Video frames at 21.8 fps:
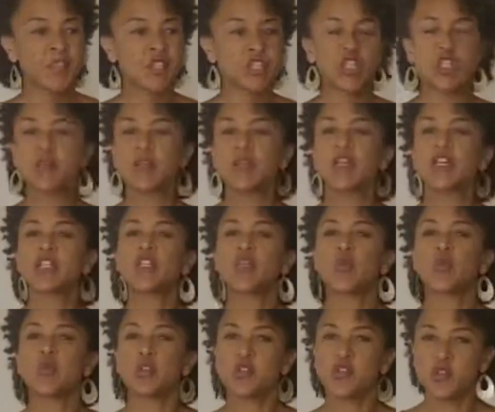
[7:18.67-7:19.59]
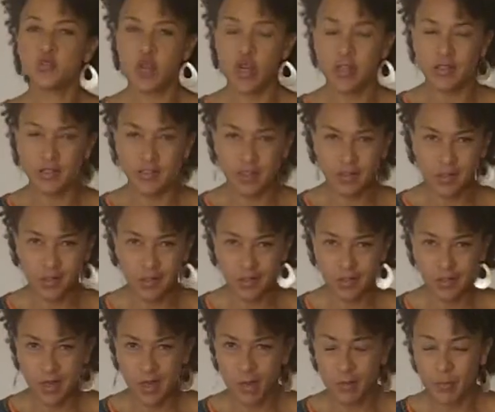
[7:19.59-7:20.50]
just because you were instructed
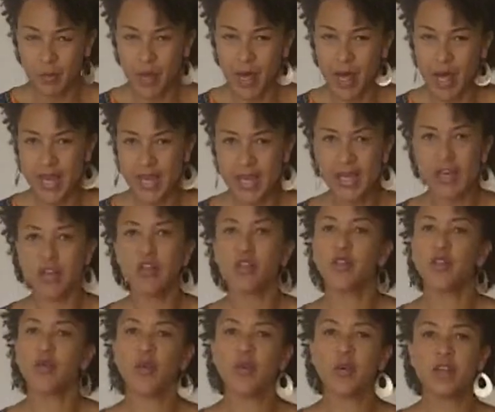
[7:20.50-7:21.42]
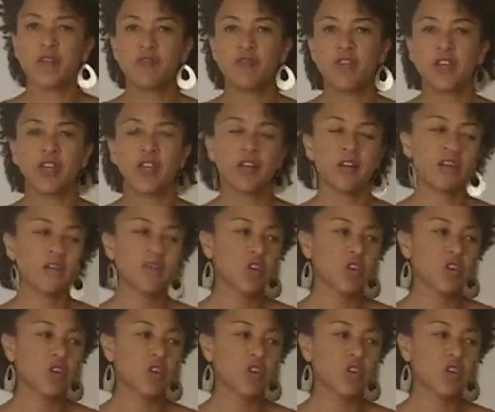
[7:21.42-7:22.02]
by an authority figure?